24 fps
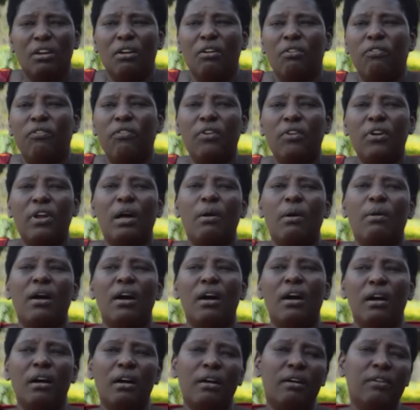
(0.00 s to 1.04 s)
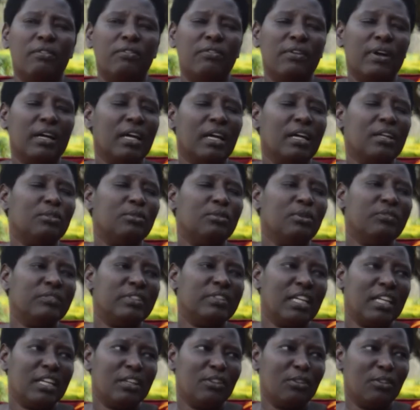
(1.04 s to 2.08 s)
for our Faculty of
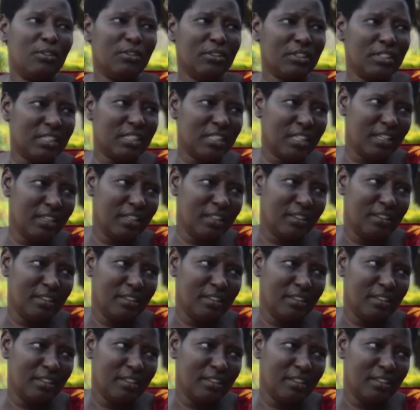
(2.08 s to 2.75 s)
Technology